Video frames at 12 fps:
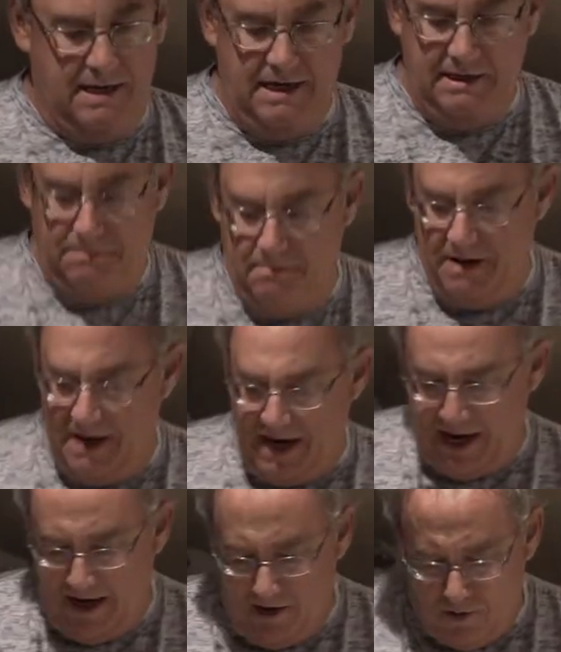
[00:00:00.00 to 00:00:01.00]
now these
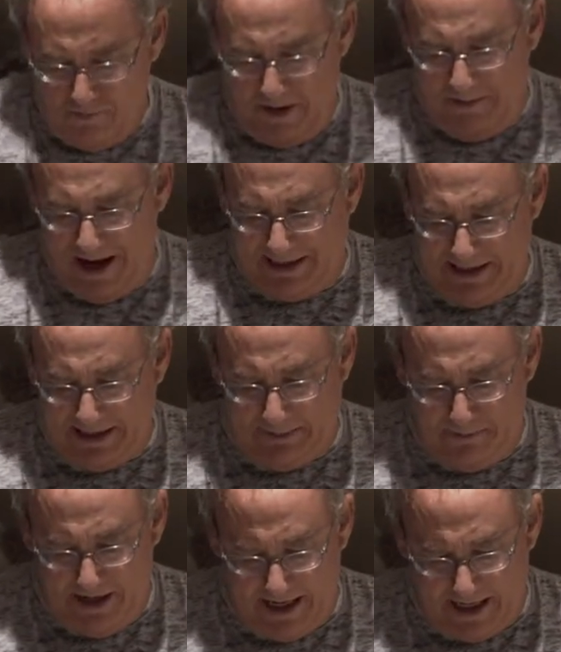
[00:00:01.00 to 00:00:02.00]
menhaden are going to be about this
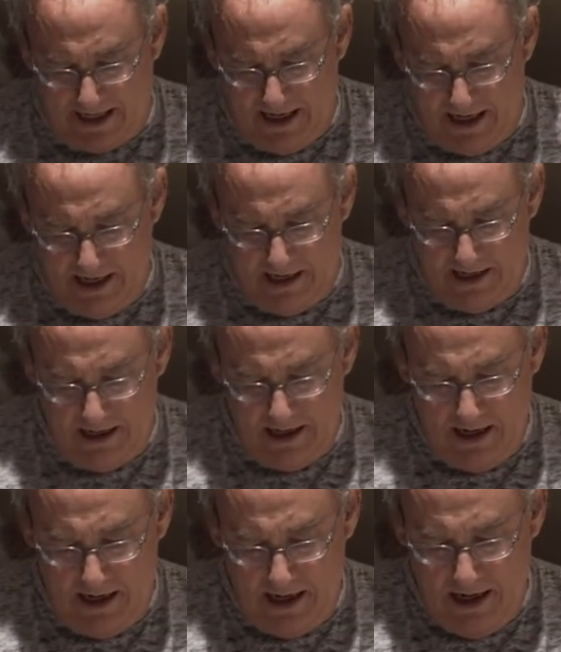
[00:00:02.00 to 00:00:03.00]
big.
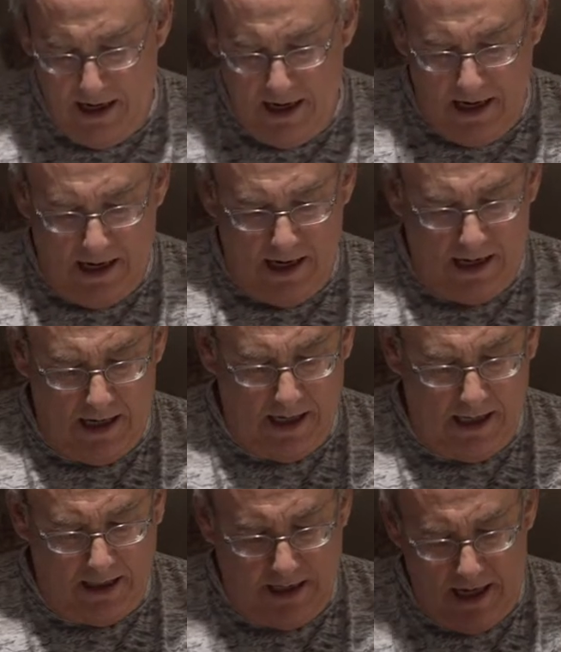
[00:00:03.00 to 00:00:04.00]

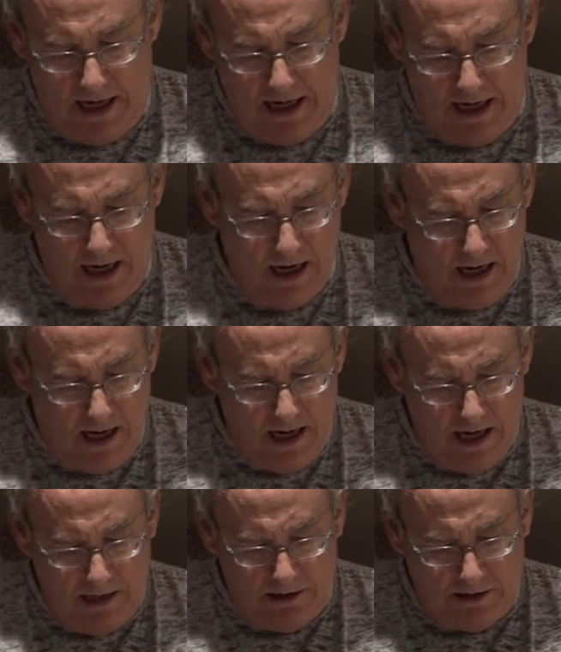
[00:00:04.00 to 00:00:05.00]
Alright,
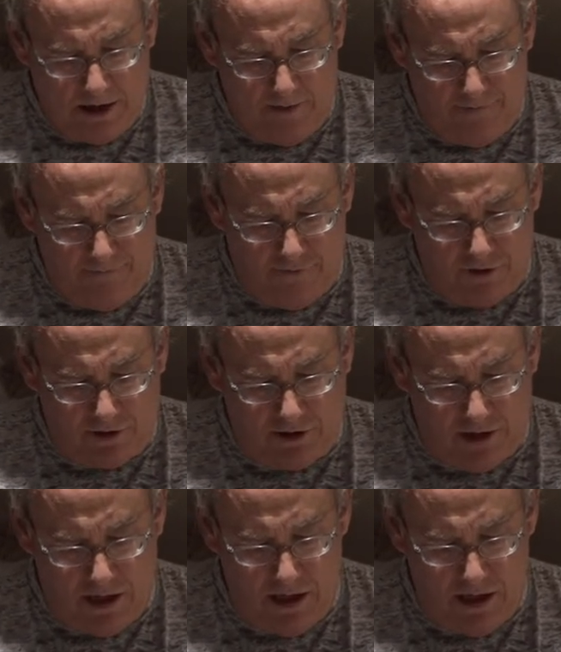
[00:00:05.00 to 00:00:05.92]
so the first